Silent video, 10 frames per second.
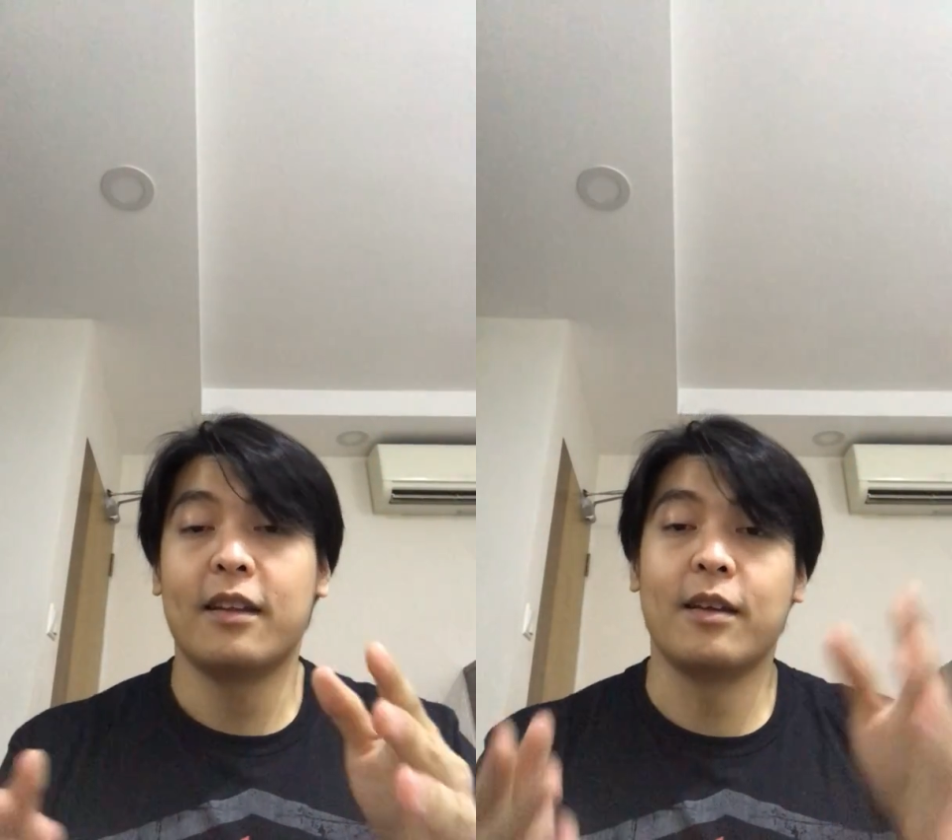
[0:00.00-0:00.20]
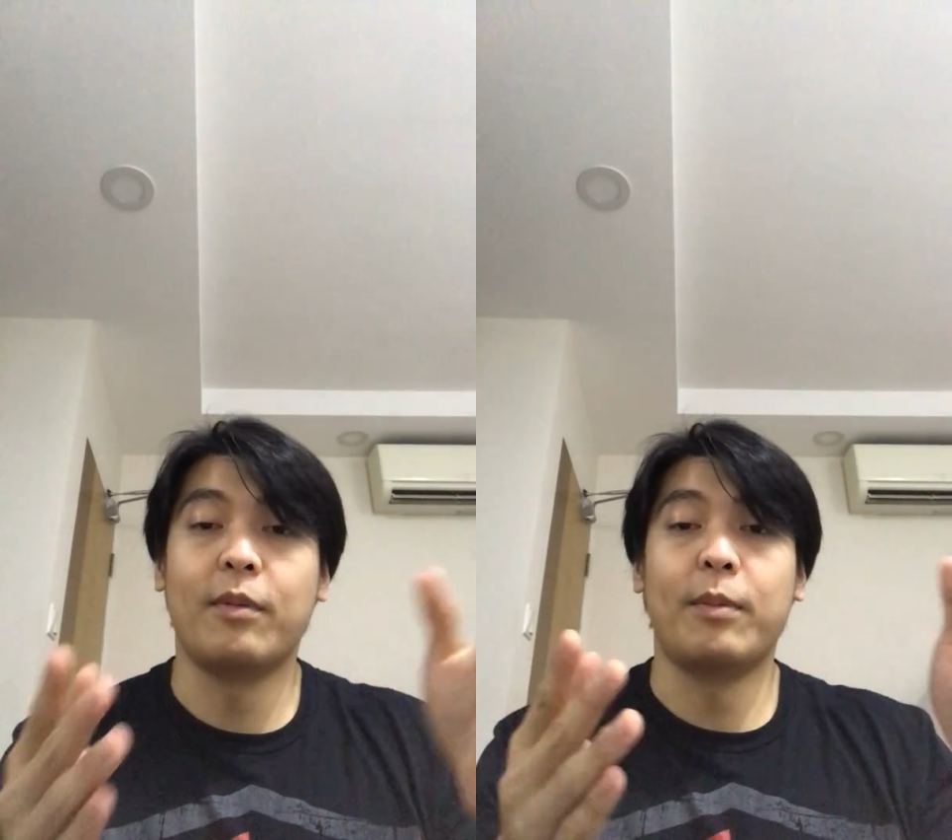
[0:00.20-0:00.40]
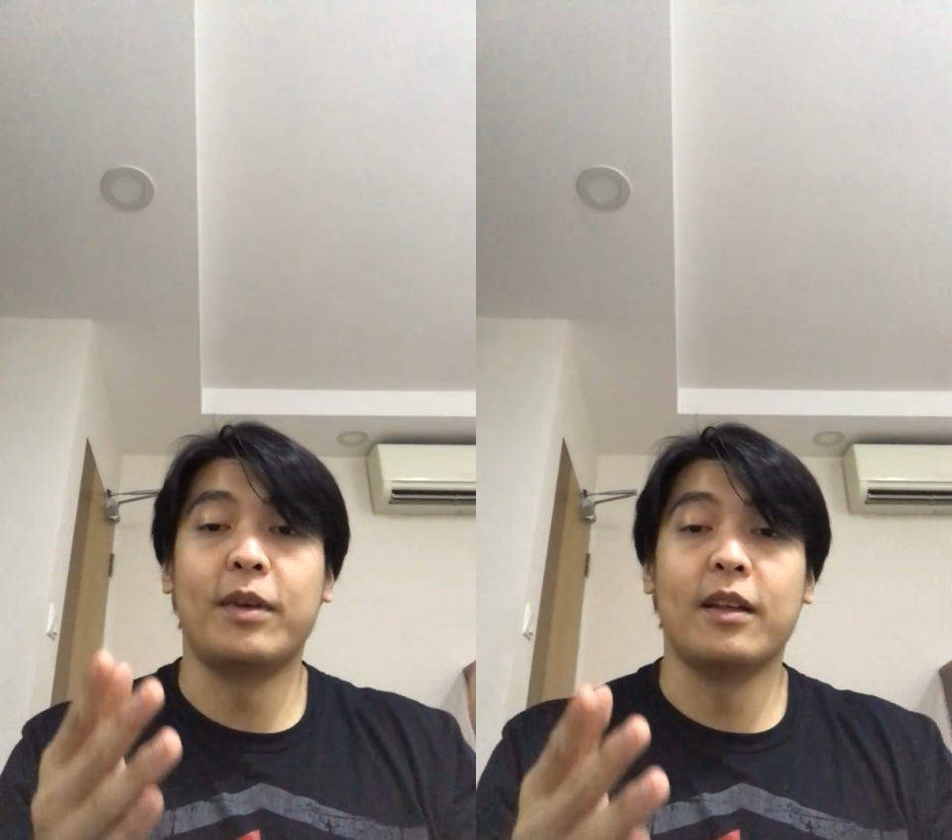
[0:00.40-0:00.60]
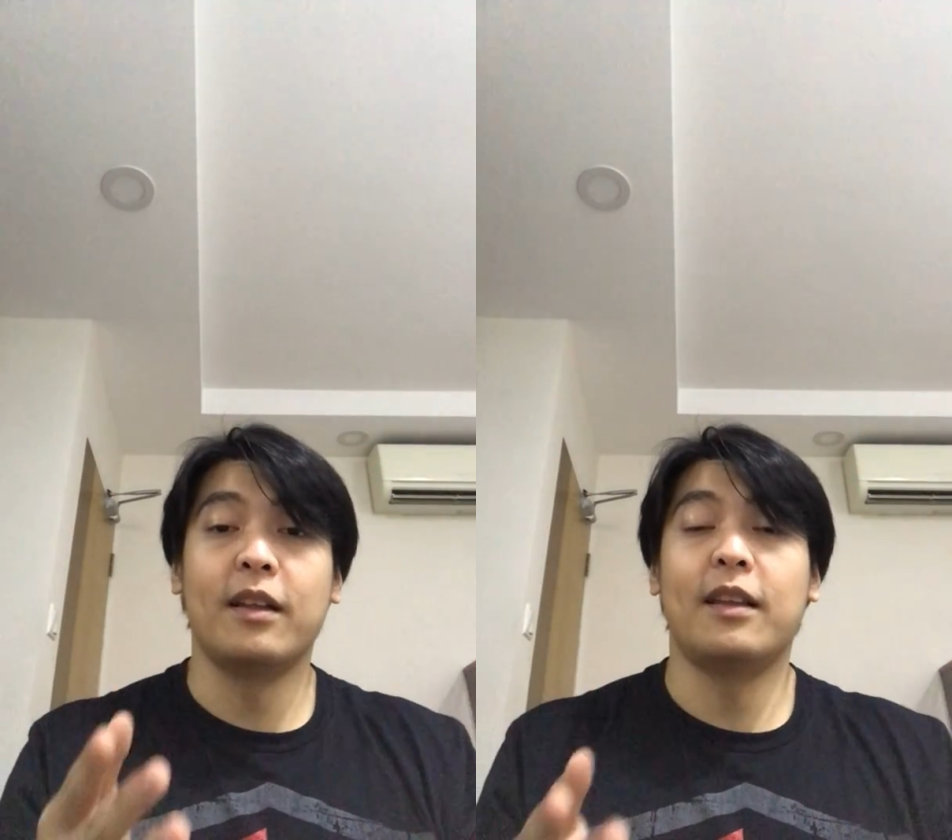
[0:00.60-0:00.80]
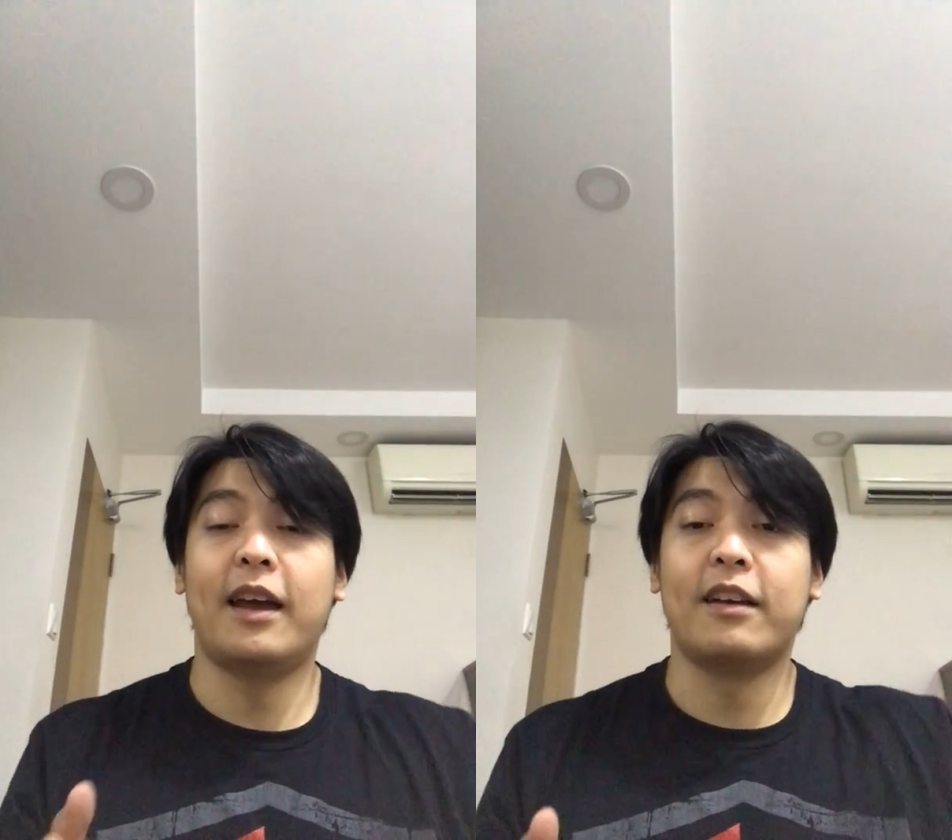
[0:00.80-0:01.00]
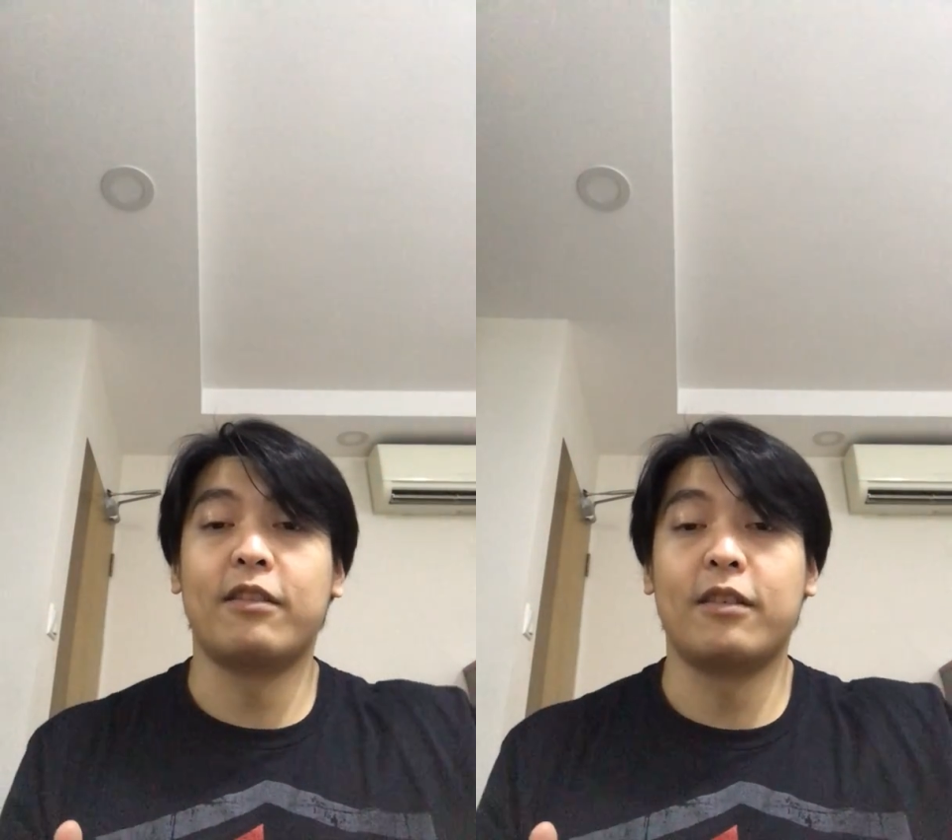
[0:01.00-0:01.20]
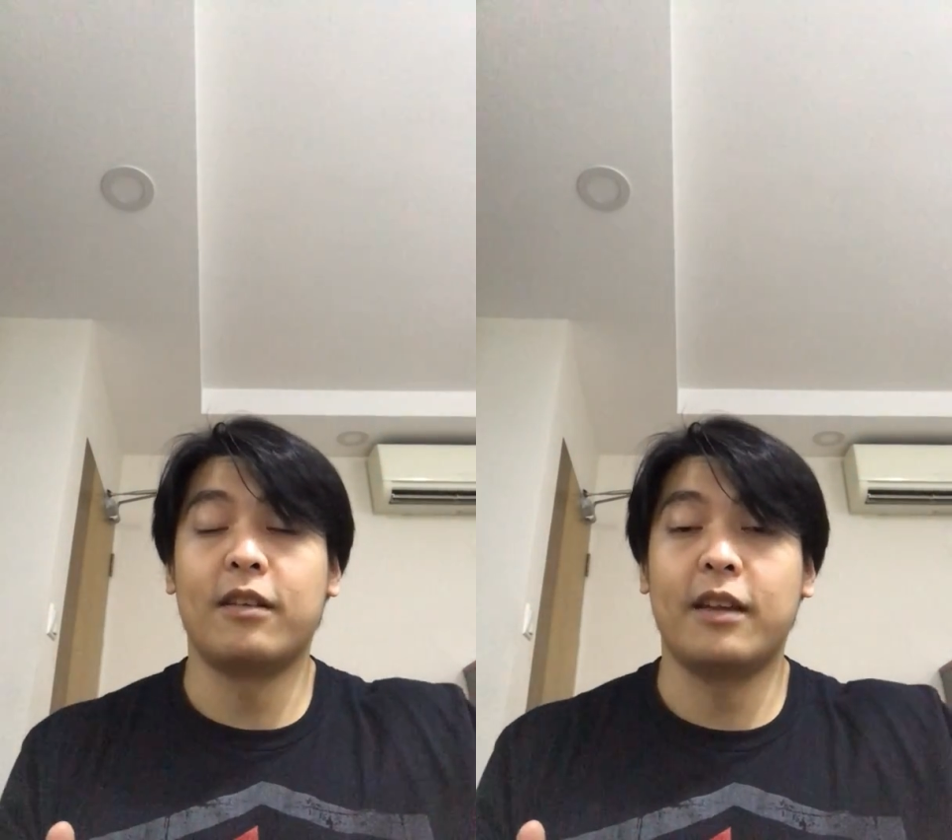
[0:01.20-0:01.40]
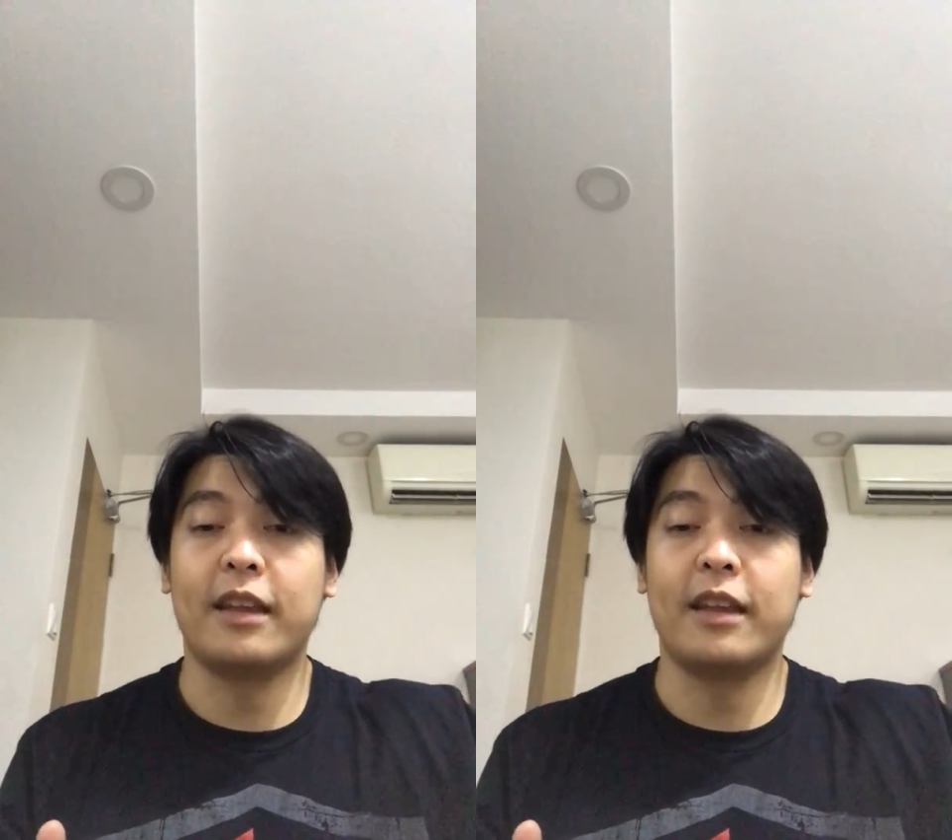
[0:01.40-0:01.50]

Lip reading: then maybe a lighter